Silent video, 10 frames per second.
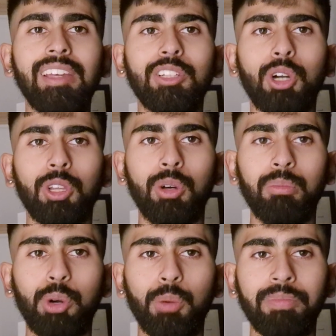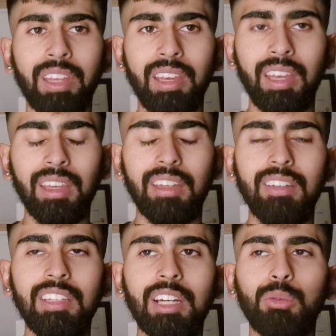in Colombo,
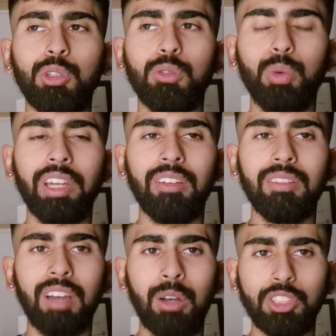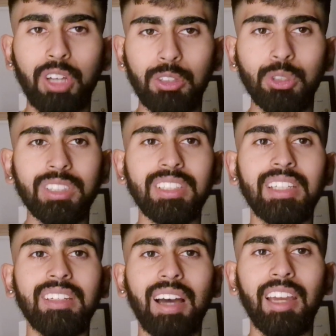India would win. I was going to say
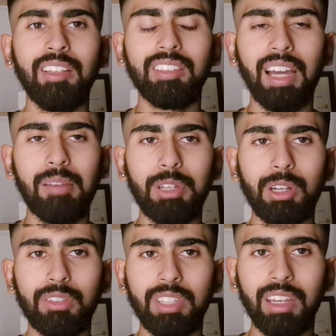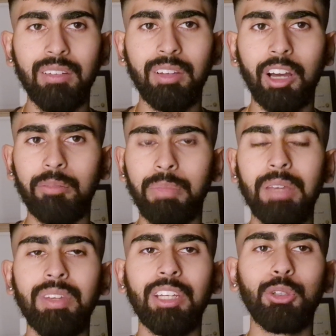9 times out of 10. I'd
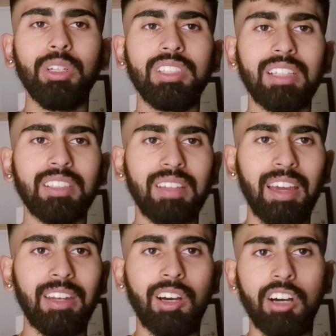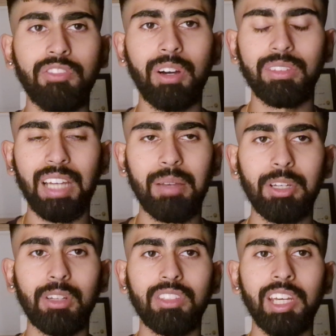maybe increase that to 9.5 times
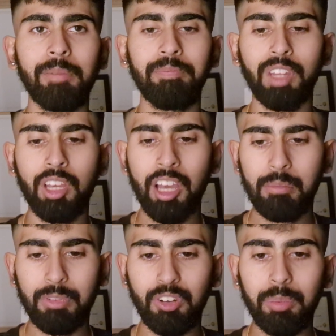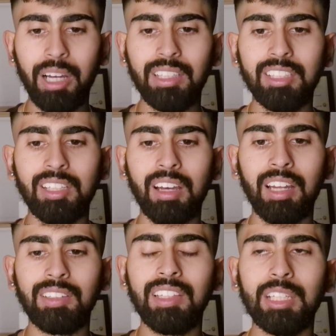out of 10. But for Pakistan,
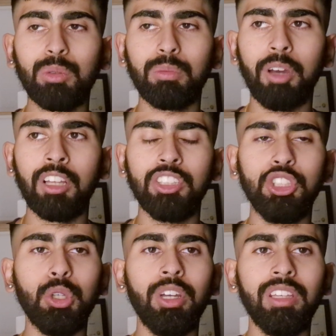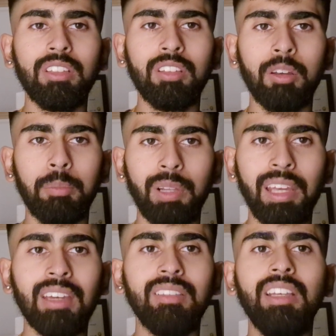I think they would enjoy
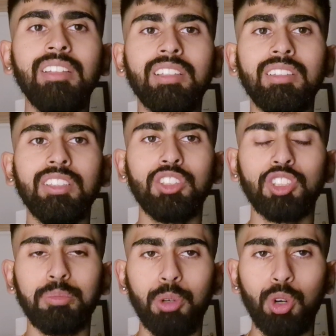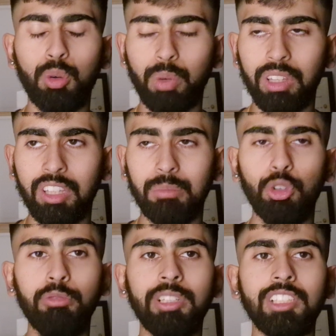playing in these conditions more with the
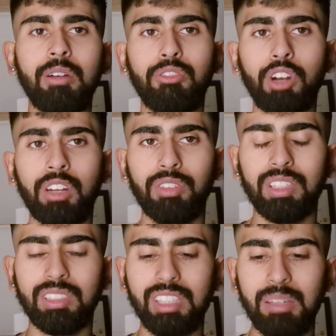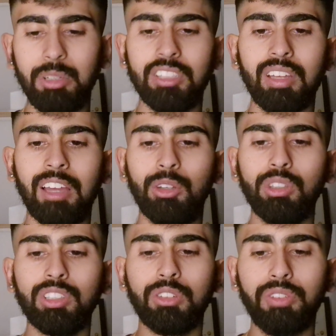movement up front for the seamers and
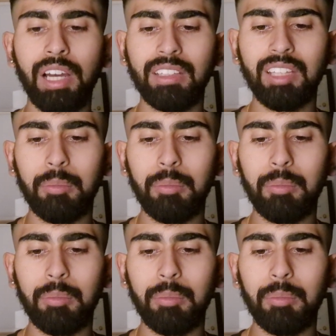also the fact that they're